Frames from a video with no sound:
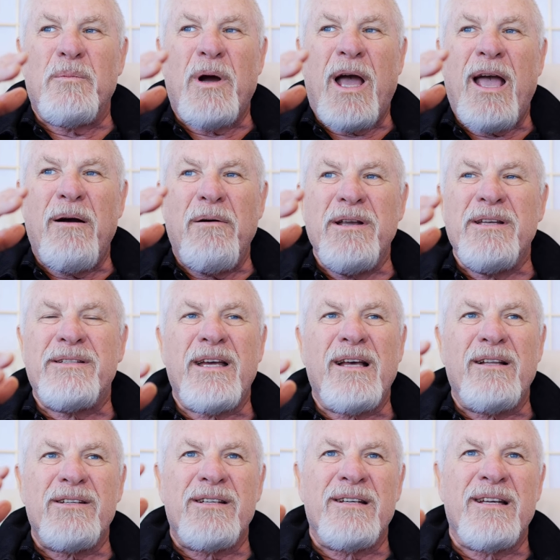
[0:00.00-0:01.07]
How
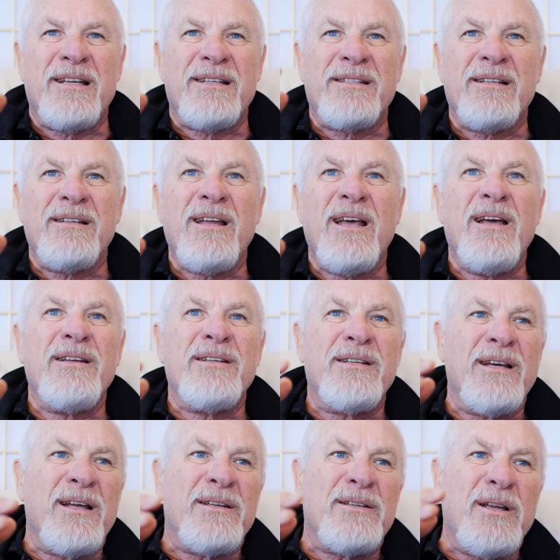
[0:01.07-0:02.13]
intelligent is it
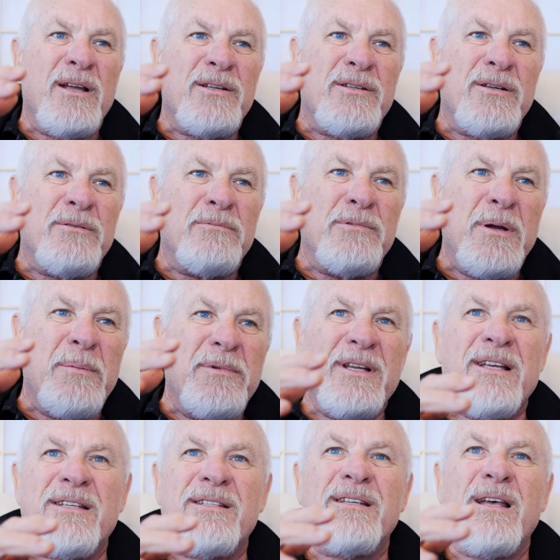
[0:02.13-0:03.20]
to
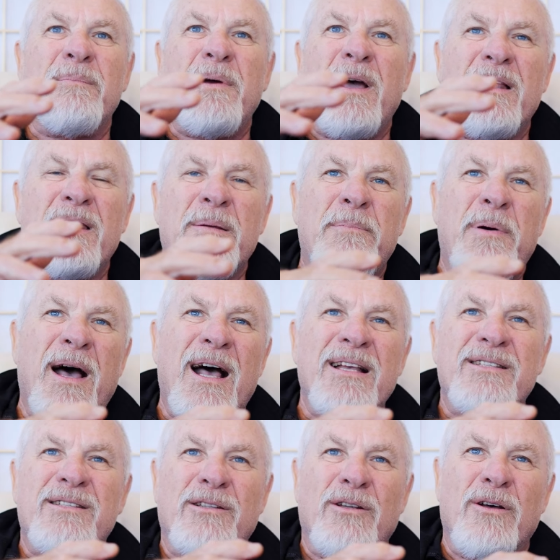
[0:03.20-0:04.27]
reminisce about the
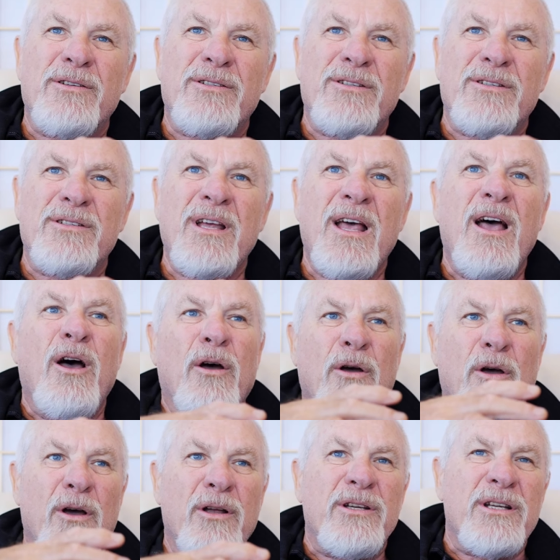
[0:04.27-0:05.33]
past losses,
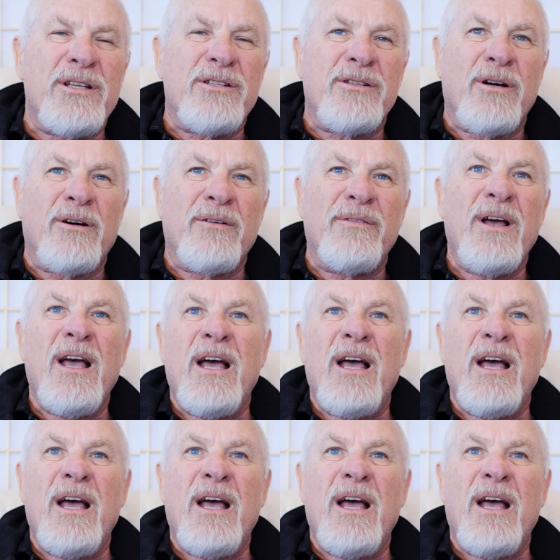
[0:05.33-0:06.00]
hurt yourself,